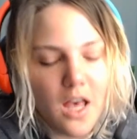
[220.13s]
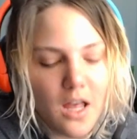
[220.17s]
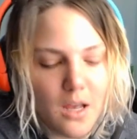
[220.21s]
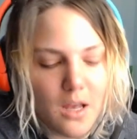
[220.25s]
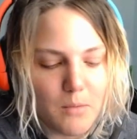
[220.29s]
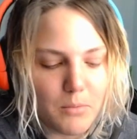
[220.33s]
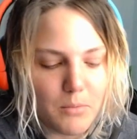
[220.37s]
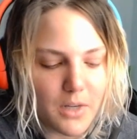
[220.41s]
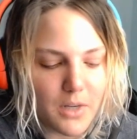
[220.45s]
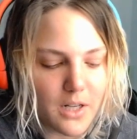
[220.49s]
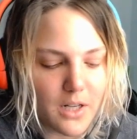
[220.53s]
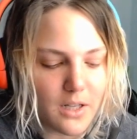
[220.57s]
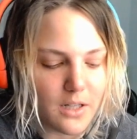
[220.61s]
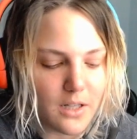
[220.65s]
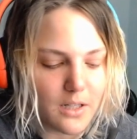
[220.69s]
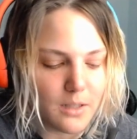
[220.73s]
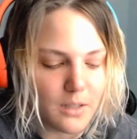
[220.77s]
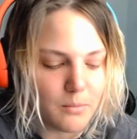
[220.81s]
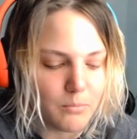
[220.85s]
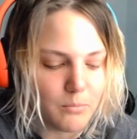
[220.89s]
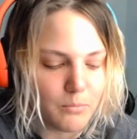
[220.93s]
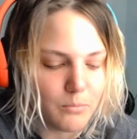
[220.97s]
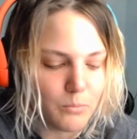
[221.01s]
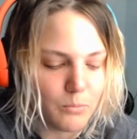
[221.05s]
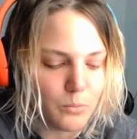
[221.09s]
But
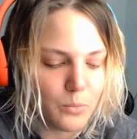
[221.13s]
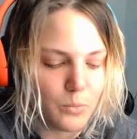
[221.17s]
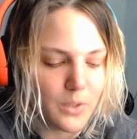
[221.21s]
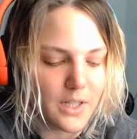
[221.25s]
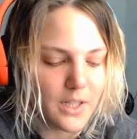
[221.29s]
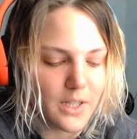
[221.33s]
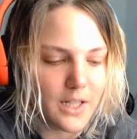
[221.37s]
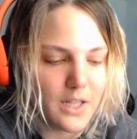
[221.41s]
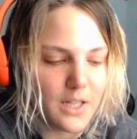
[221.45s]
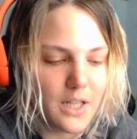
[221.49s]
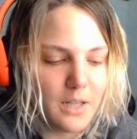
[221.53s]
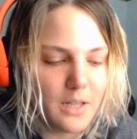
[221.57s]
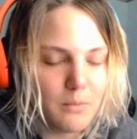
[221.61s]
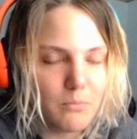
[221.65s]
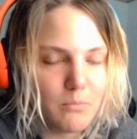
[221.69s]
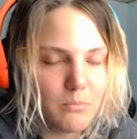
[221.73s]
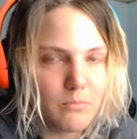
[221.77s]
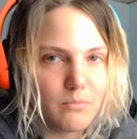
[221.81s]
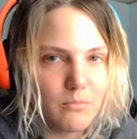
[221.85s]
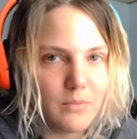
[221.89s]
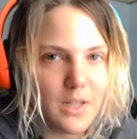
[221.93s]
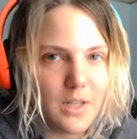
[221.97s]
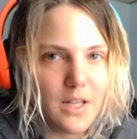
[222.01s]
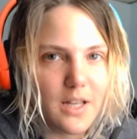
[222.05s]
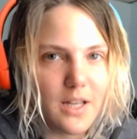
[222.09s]
when I
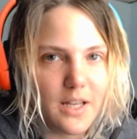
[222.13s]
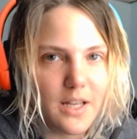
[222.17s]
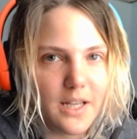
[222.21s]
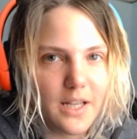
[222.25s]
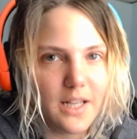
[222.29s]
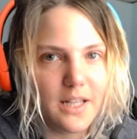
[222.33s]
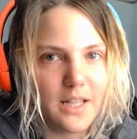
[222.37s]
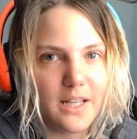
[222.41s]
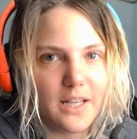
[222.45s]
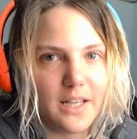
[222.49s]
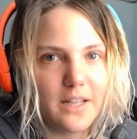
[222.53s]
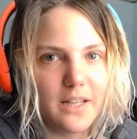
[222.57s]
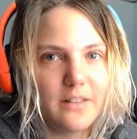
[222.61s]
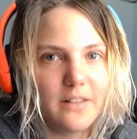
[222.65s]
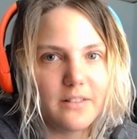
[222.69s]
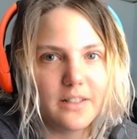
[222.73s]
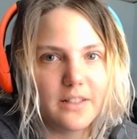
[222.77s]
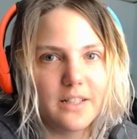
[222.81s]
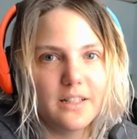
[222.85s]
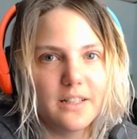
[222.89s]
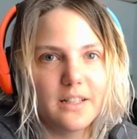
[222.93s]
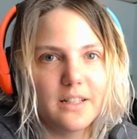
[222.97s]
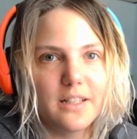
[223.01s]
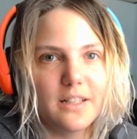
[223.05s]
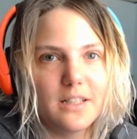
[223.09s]
am getting
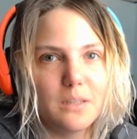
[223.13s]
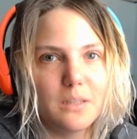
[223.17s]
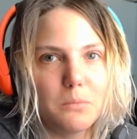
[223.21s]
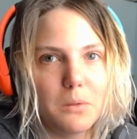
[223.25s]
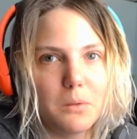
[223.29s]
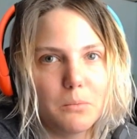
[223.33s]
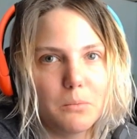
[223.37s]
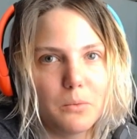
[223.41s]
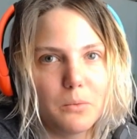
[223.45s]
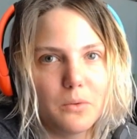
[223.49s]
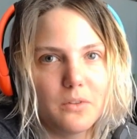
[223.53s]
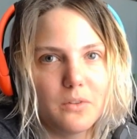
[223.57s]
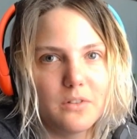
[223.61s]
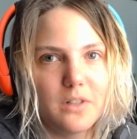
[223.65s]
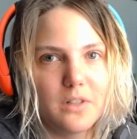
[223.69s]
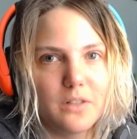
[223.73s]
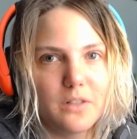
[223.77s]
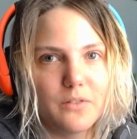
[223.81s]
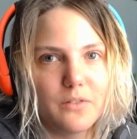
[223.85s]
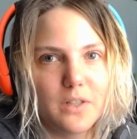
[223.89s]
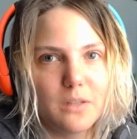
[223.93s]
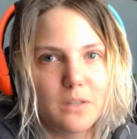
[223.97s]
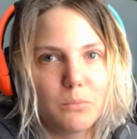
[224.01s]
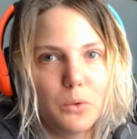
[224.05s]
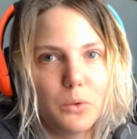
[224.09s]
angry at these people, instead of
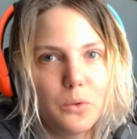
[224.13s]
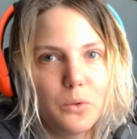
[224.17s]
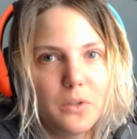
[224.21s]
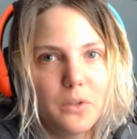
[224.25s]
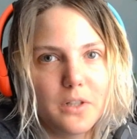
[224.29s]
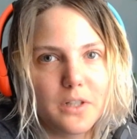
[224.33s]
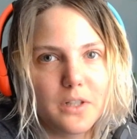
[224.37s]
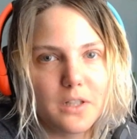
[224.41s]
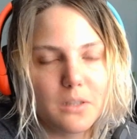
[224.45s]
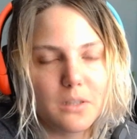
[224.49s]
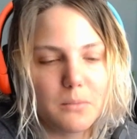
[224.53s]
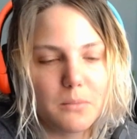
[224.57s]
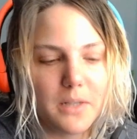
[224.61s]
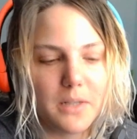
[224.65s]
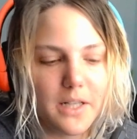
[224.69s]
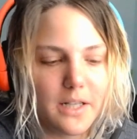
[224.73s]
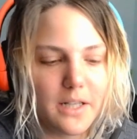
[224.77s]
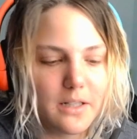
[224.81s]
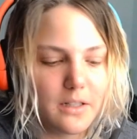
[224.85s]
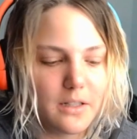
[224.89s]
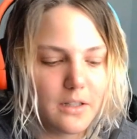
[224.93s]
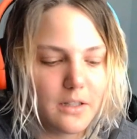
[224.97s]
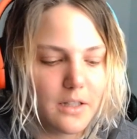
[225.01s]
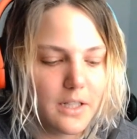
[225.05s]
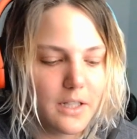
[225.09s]
exploding on them, I
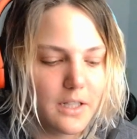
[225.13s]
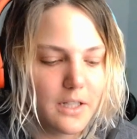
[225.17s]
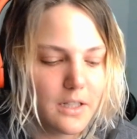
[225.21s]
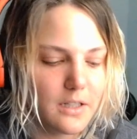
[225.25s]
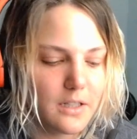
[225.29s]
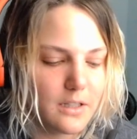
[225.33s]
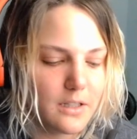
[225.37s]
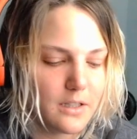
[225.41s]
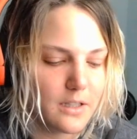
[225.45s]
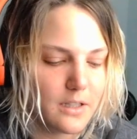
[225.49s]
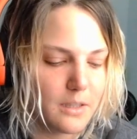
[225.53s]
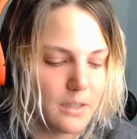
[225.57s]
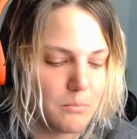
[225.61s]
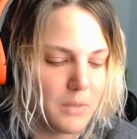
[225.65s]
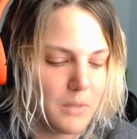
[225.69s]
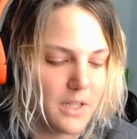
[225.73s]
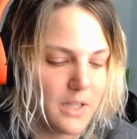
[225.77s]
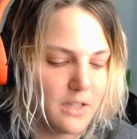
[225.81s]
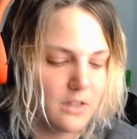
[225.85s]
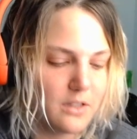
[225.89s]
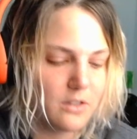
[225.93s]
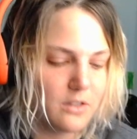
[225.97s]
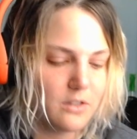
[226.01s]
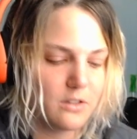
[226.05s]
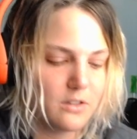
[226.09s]
kind of like, I made
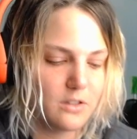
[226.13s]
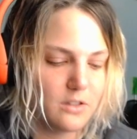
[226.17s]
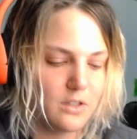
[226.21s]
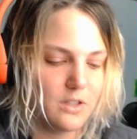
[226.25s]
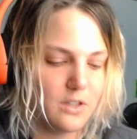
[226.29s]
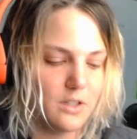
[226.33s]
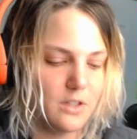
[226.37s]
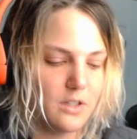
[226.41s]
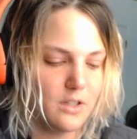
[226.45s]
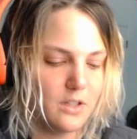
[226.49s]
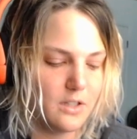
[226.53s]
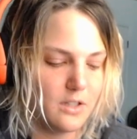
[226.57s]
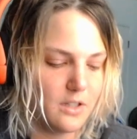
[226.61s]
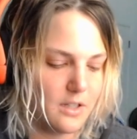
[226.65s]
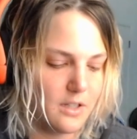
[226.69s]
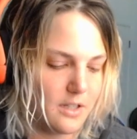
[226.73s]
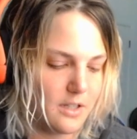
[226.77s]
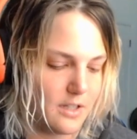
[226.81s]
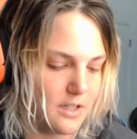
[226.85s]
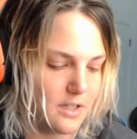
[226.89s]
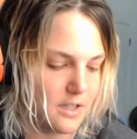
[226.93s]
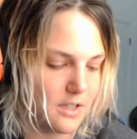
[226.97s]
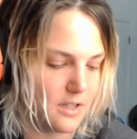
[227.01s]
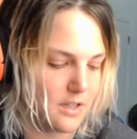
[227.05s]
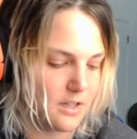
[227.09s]
this
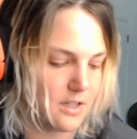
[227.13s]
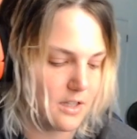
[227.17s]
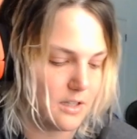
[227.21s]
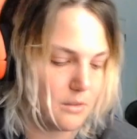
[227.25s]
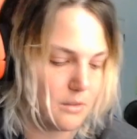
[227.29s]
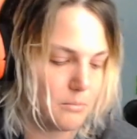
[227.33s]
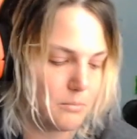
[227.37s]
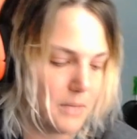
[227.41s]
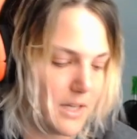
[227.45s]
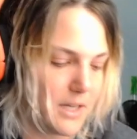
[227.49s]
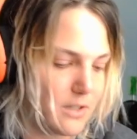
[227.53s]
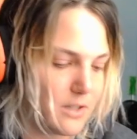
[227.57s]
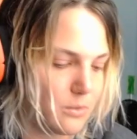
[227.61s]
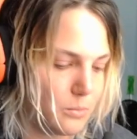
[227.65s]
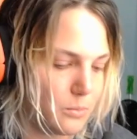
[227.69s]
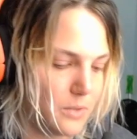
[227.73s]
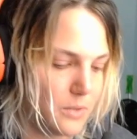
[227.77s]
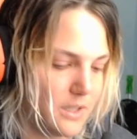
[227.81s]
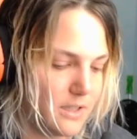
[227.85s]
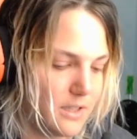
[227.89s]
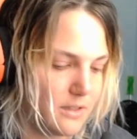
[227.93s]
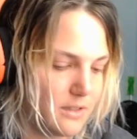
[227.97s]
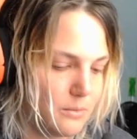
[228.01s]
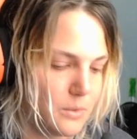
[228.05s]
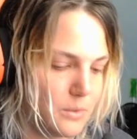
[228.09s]
past
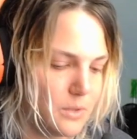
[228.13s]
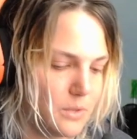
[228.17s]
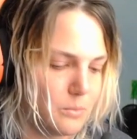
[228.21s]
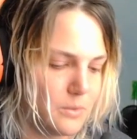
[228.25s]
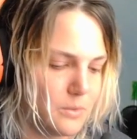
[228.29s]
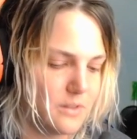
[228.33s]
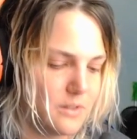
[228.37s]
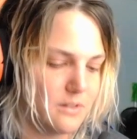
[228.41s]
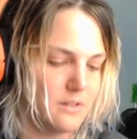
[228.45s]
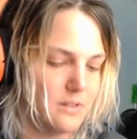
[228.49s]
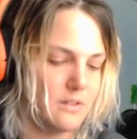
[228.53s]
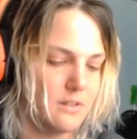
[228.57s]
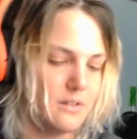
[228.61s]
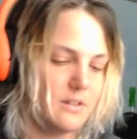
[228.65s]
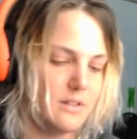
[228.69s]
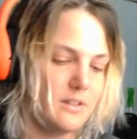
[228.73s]
week, when was it?